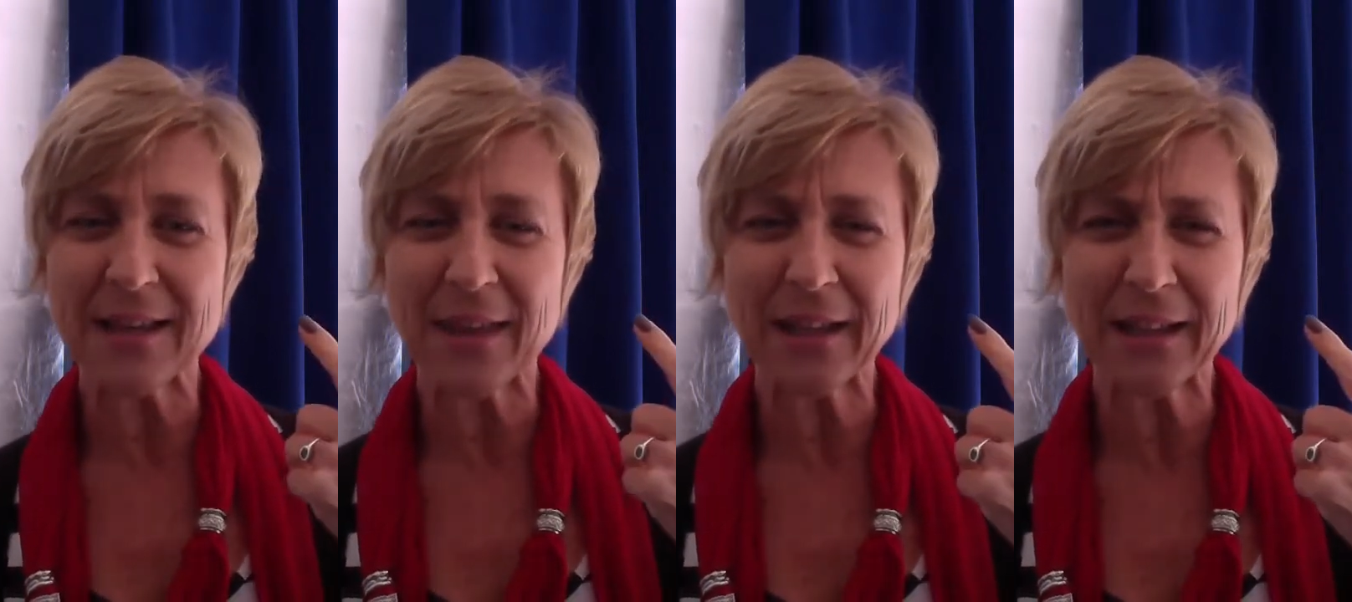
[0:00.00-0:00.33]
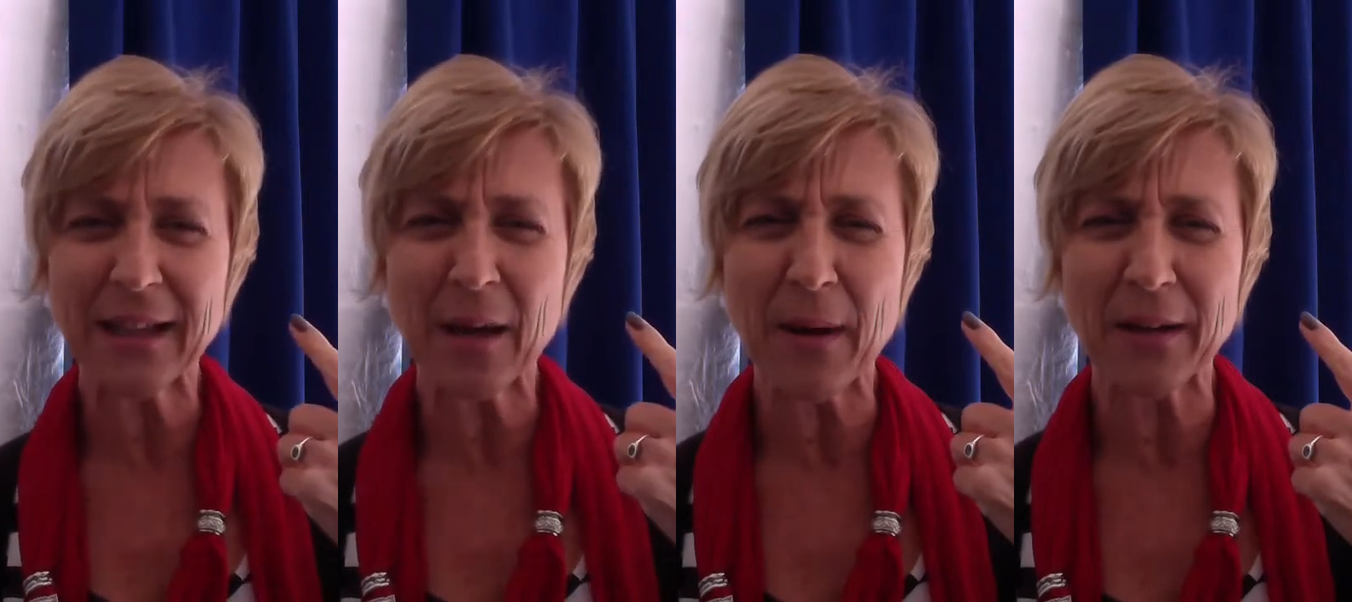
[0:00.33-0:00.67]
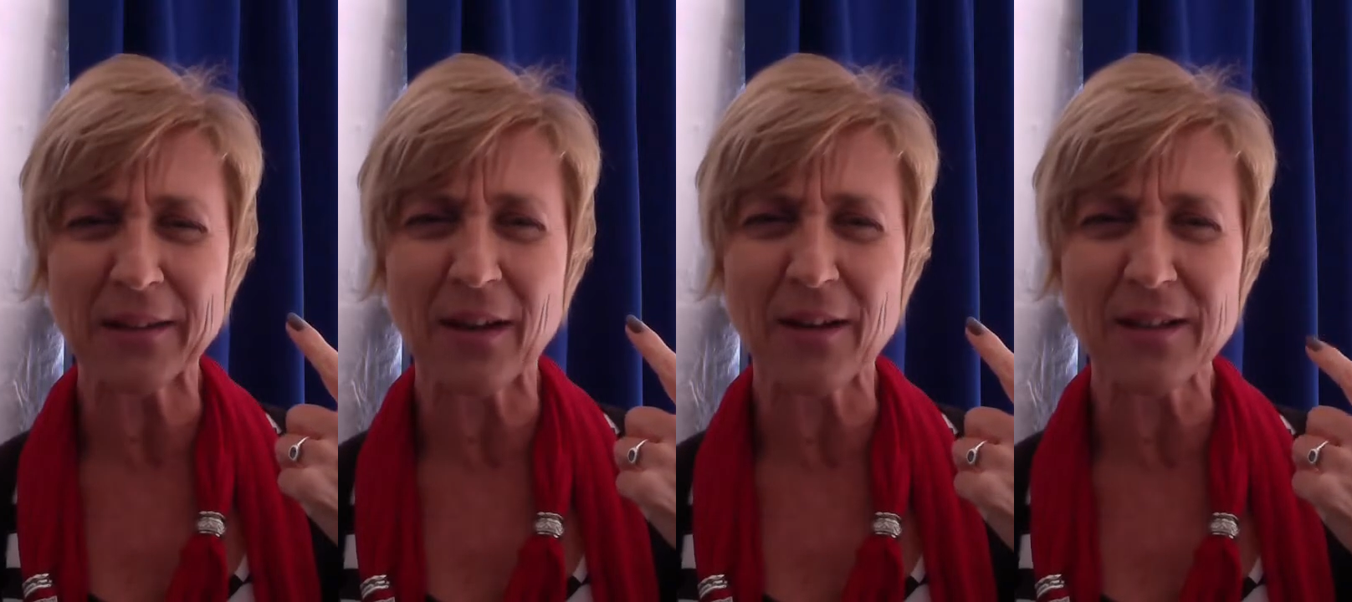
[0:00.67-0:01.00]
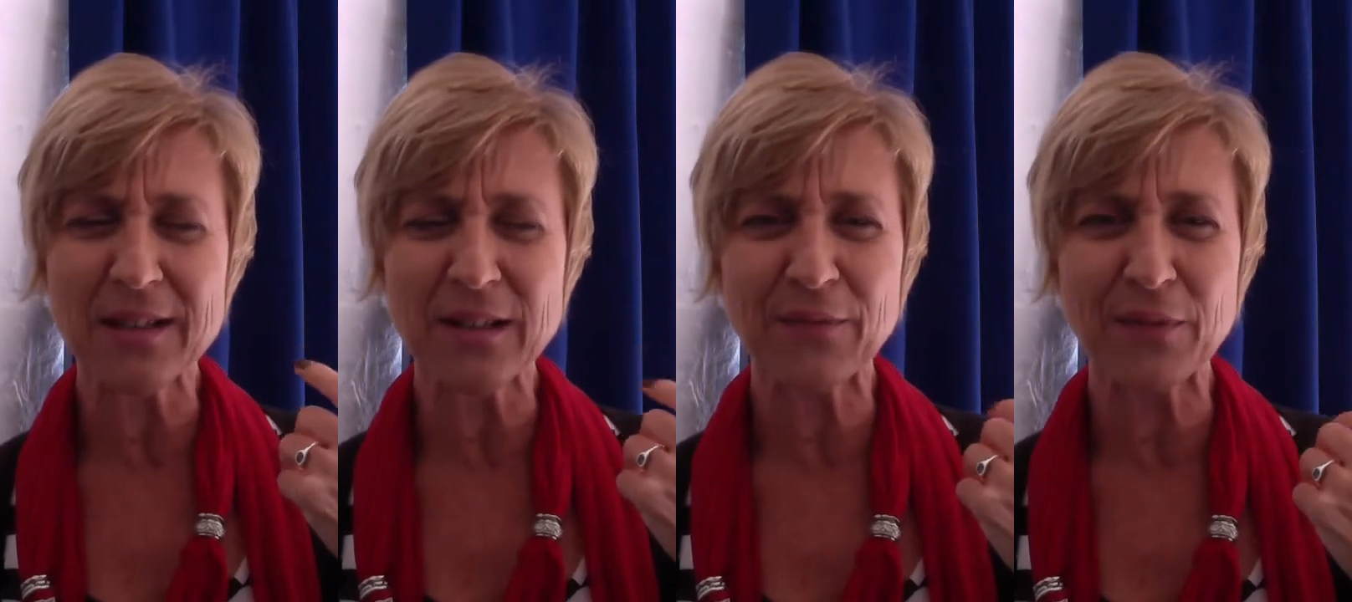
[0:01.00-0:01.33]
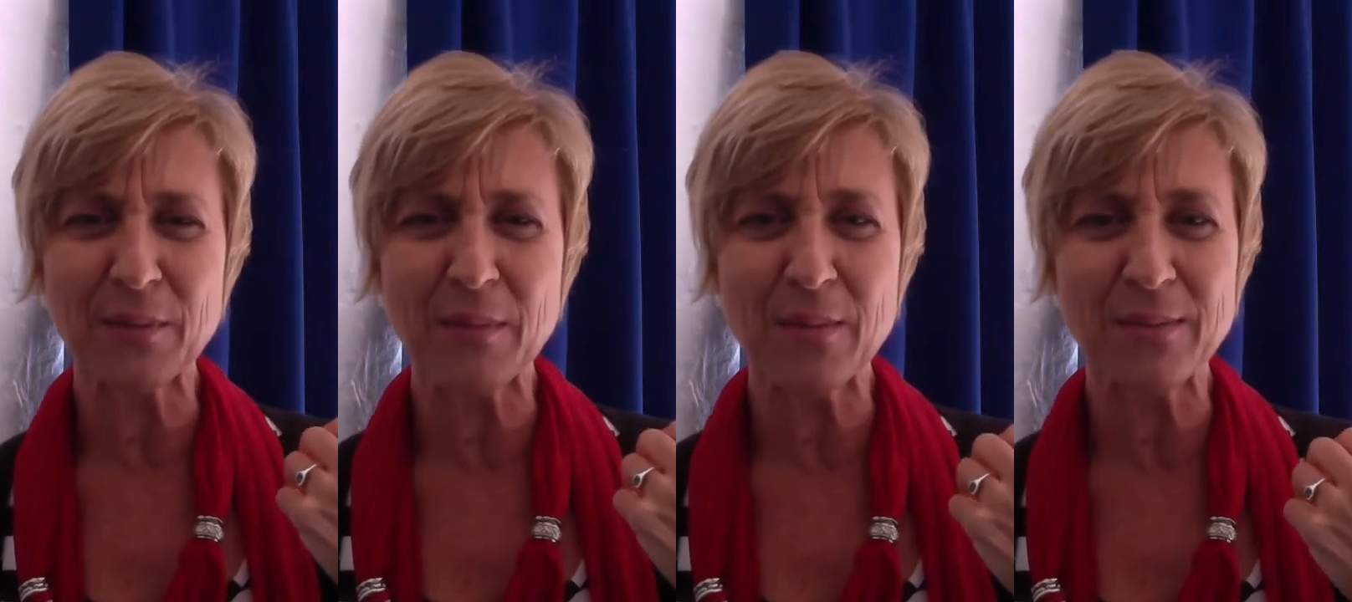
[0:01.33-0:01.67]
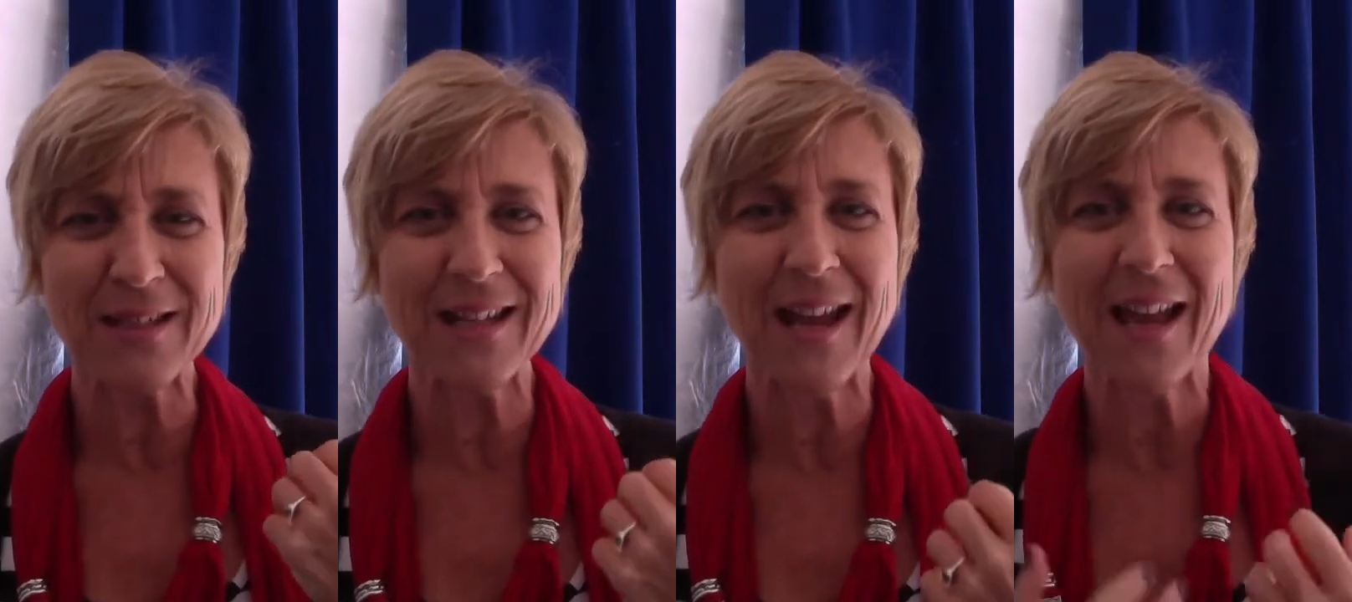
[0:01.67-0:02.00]
thinking about the answer for a
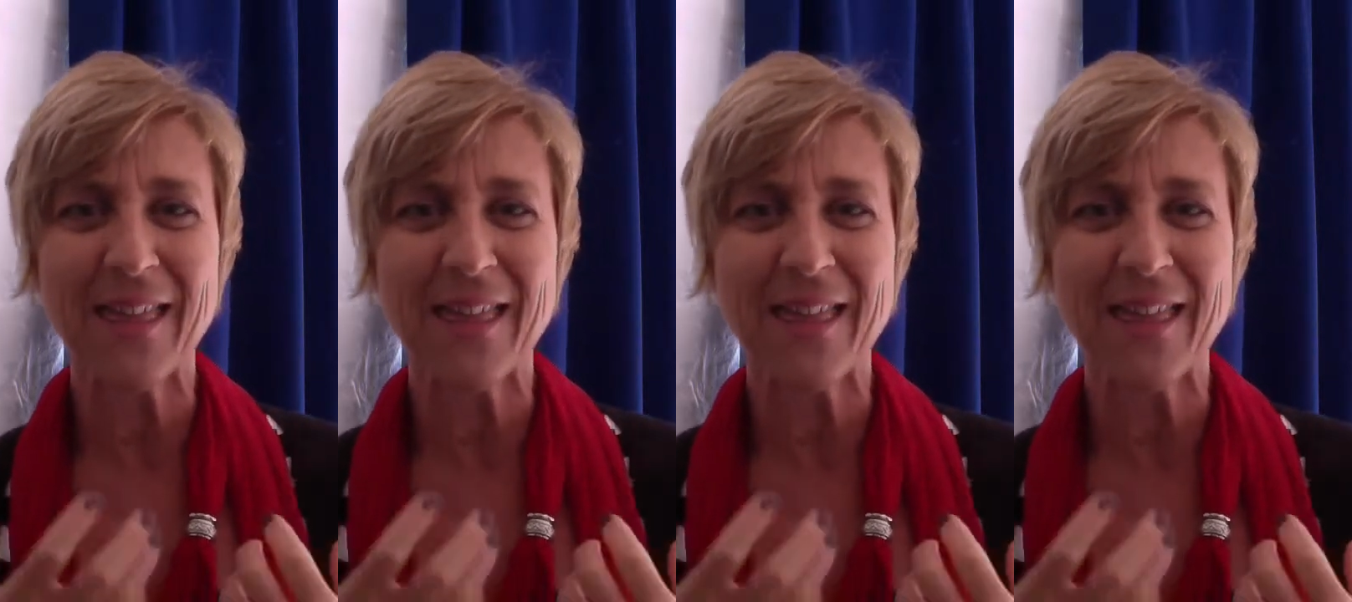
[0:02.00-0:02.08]
moment,